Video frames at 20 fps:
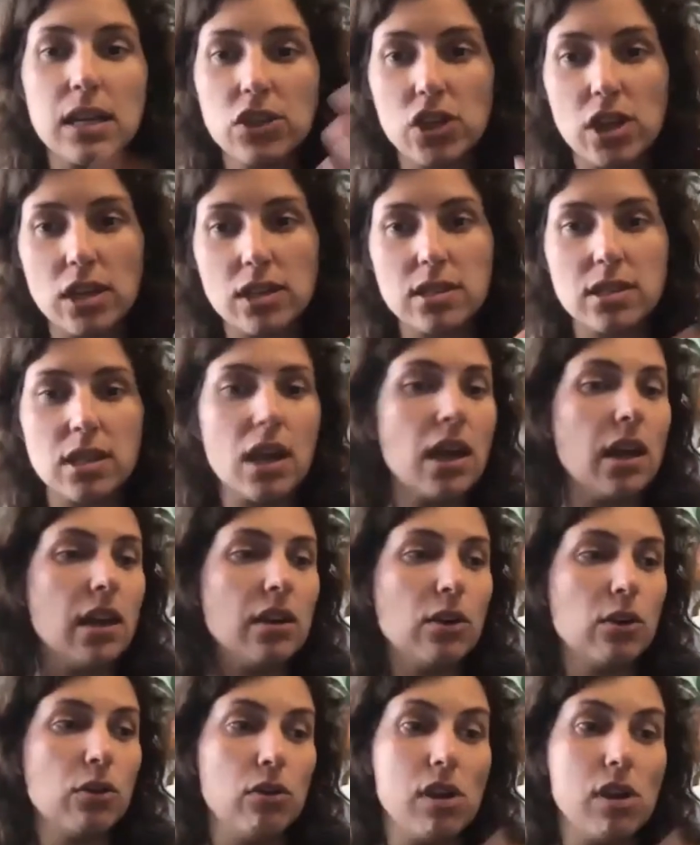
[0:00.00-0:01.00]
Jess
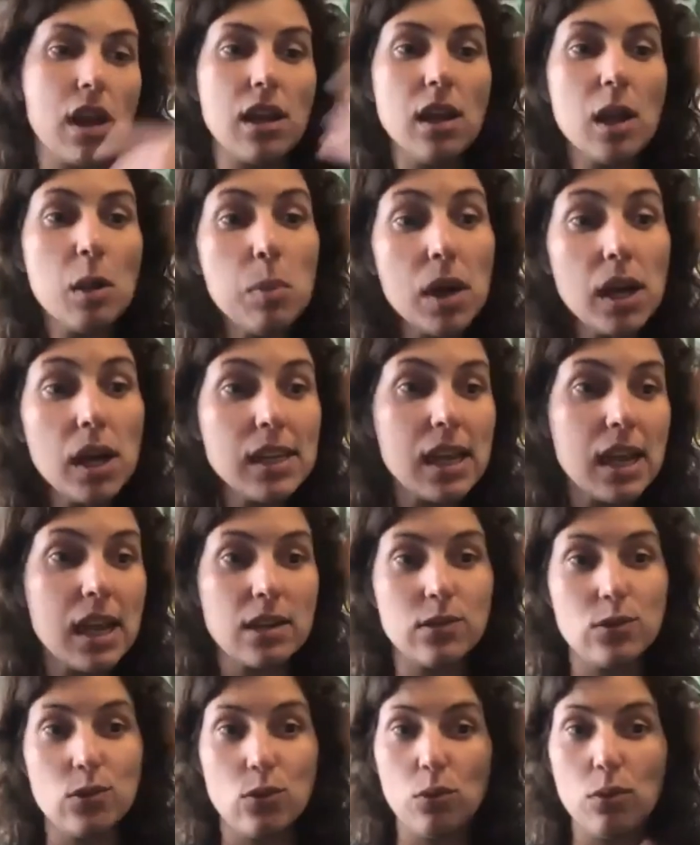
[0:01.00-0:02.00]
said, creating a
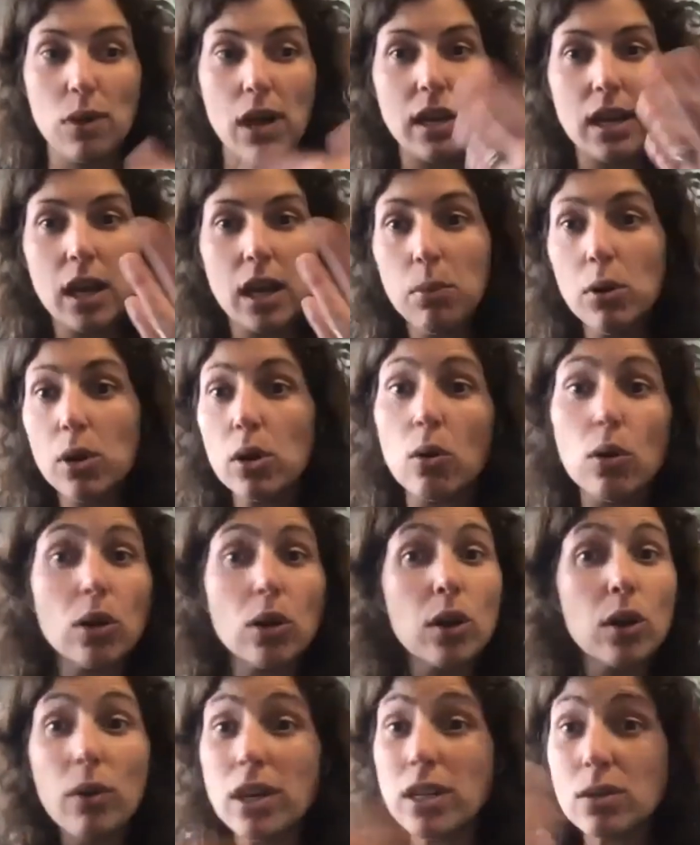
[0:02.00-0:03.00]
podcast or writing a book or
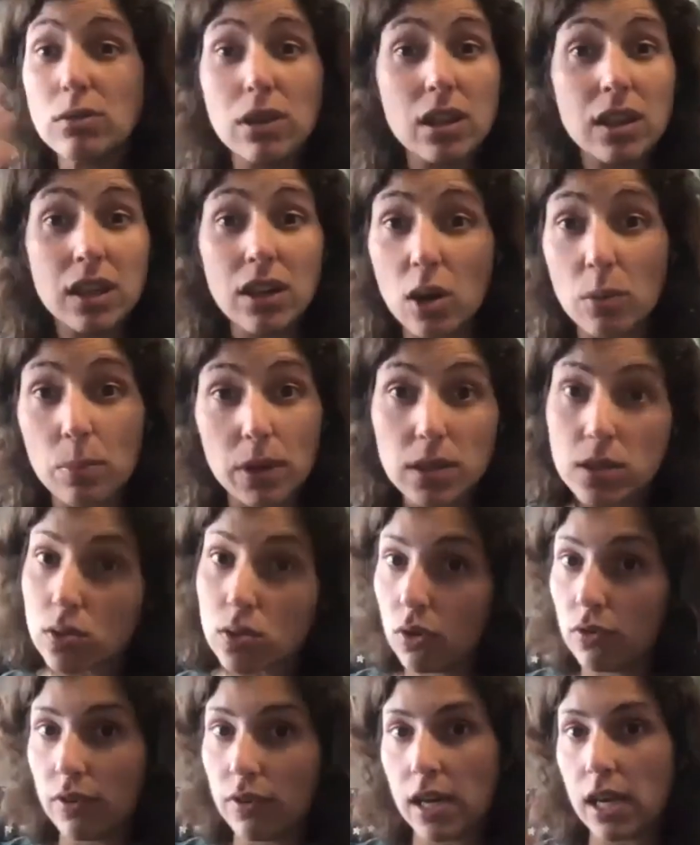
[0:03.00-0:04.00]
going to a therapist
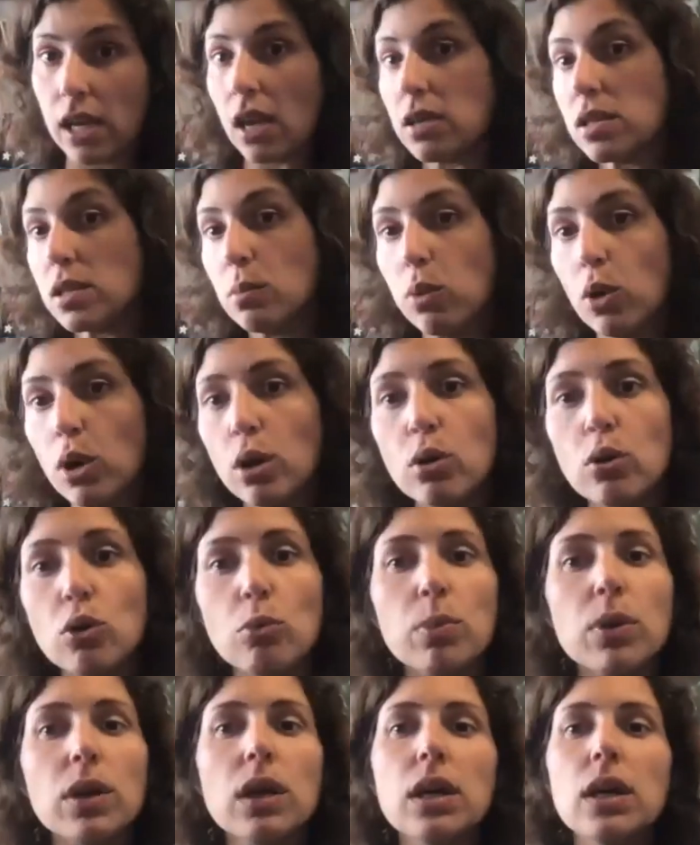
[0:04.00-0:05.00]
or finding a support
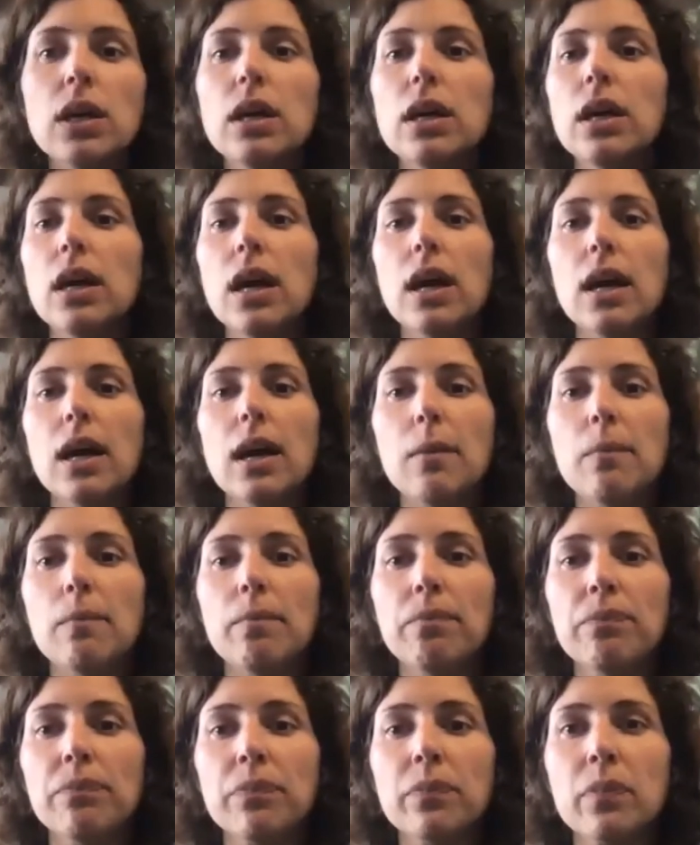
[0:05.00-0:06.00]
group, um,
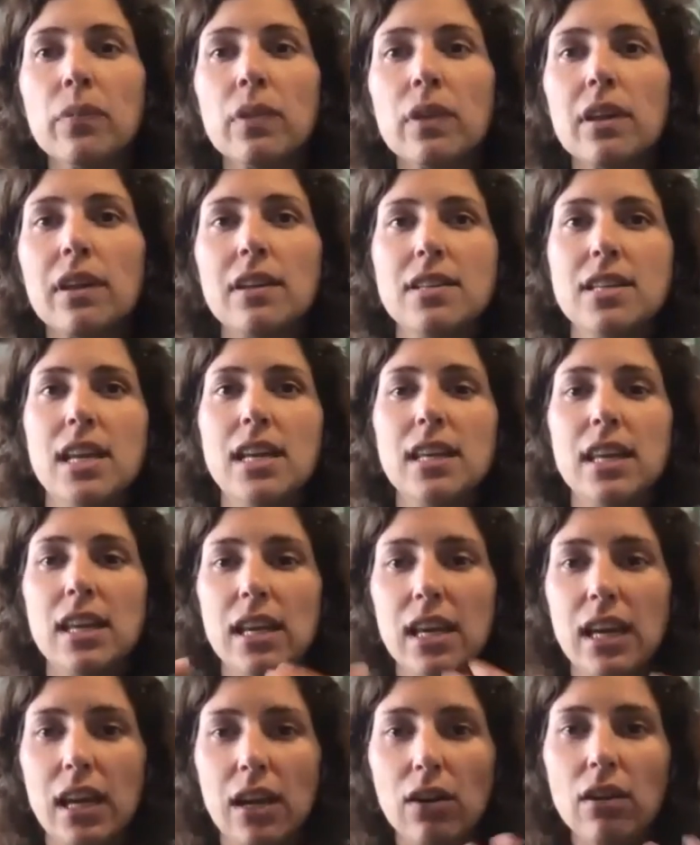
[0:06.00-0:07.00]
taking
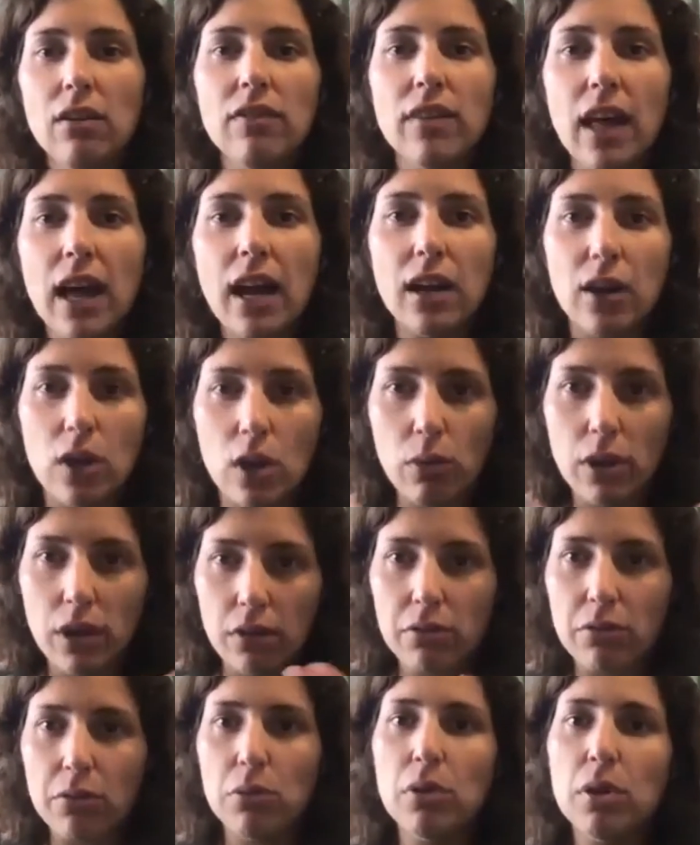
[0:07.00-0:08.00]
care of that going
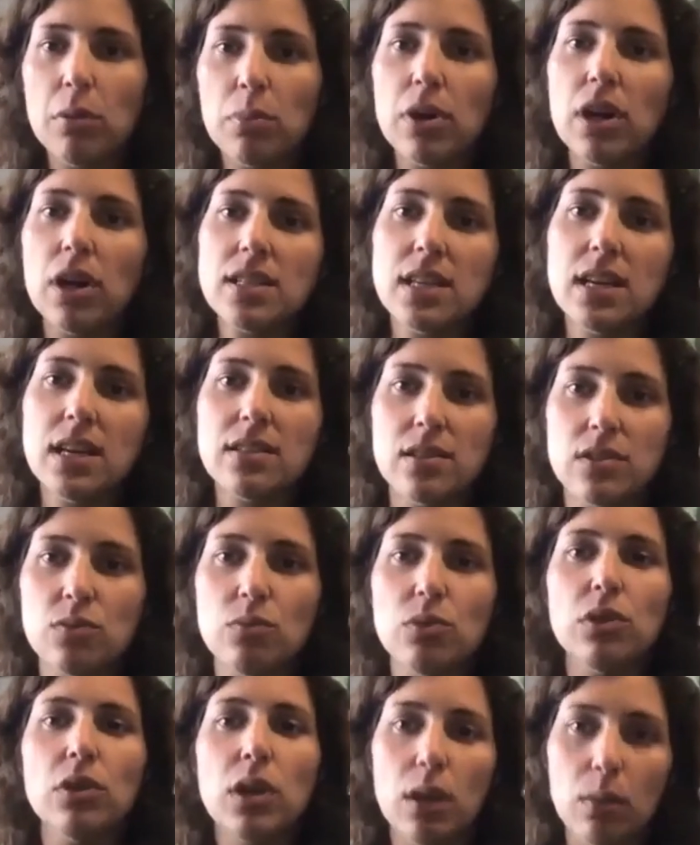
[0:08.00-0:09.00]
through it process is
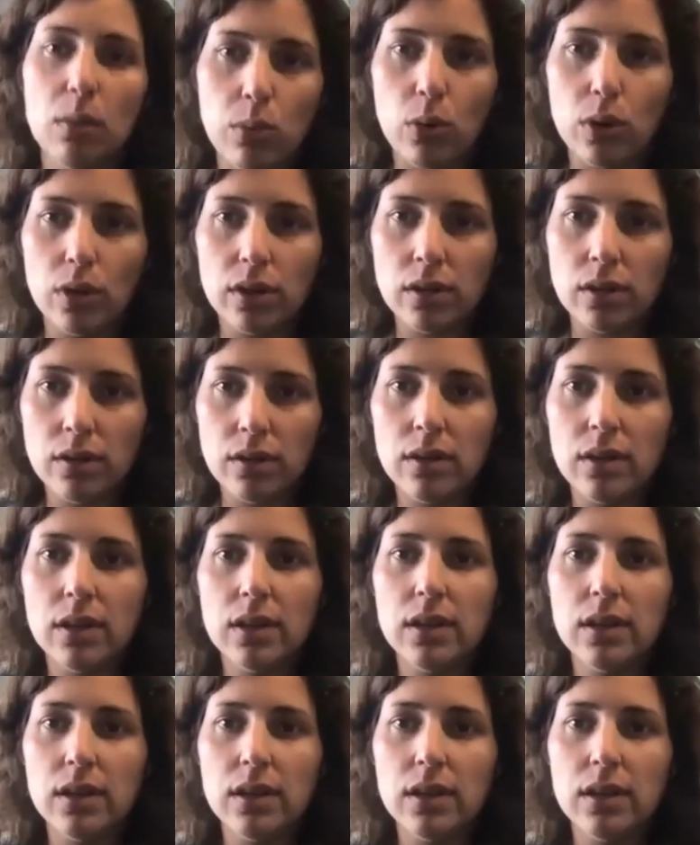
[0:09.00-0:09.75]
really important.